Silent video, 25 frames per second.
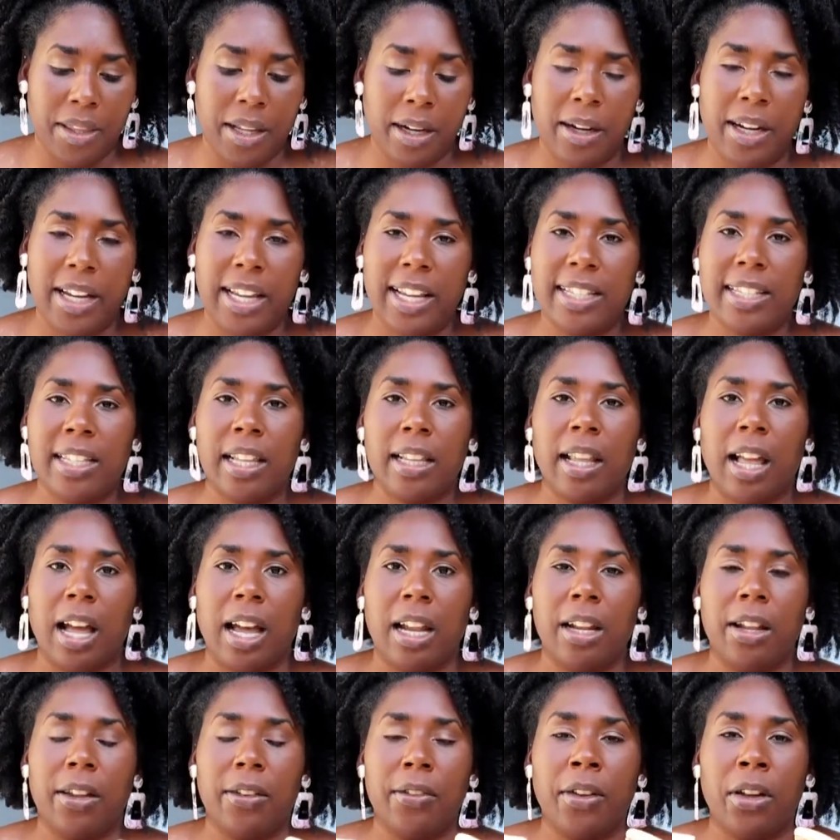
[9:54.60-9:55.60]
there is a
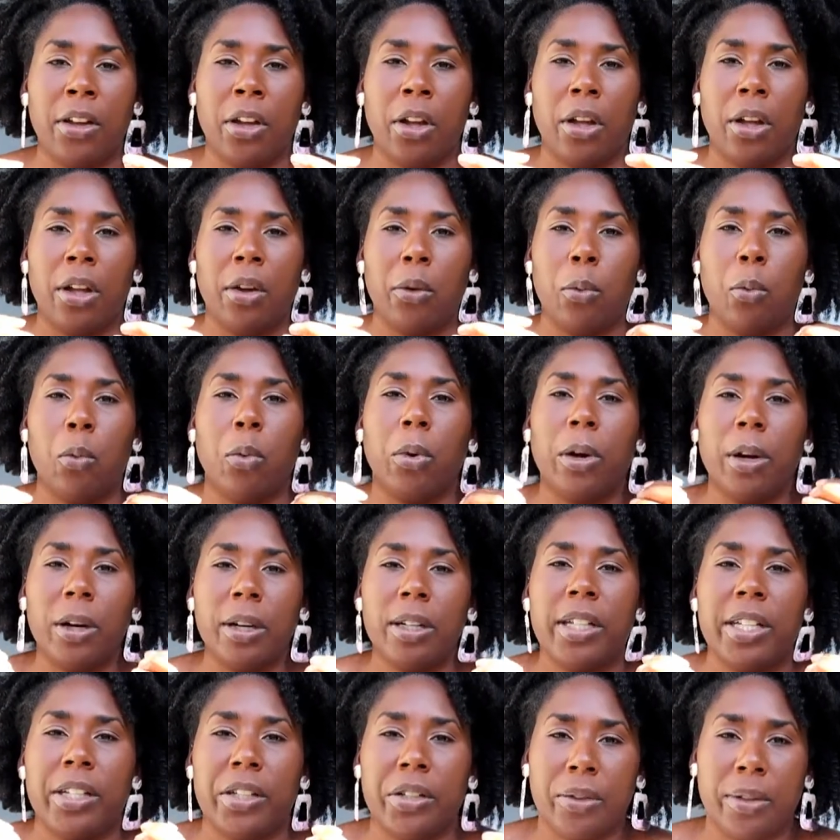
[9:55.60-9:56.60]
lot of
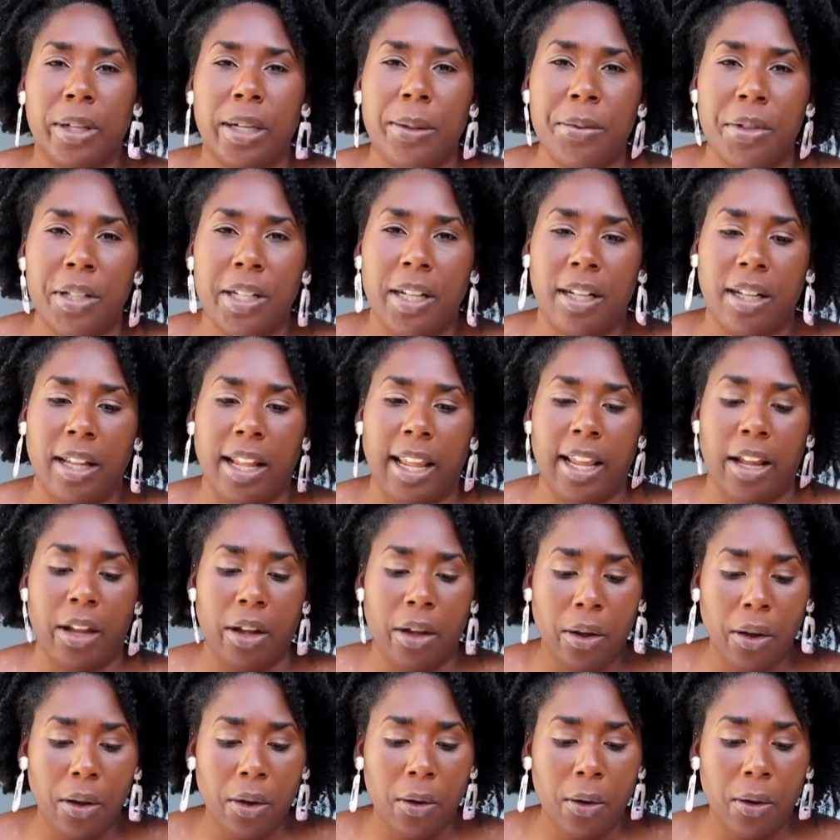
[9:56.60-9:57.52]
word description, like,